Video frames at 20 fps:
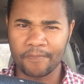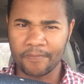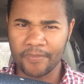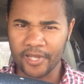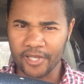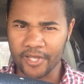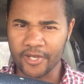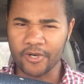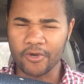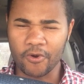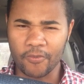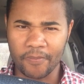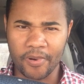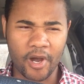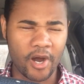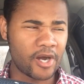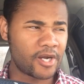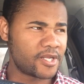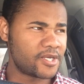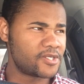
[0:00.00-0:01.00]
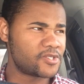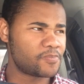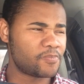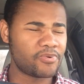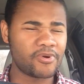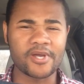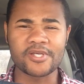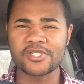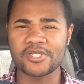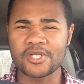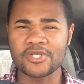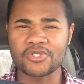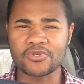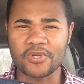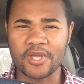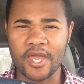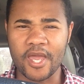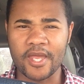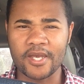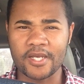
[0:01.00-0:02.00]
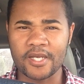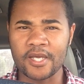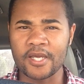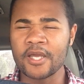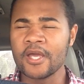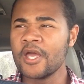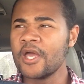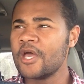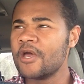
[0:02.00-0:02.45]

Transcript: political party's presidential candidate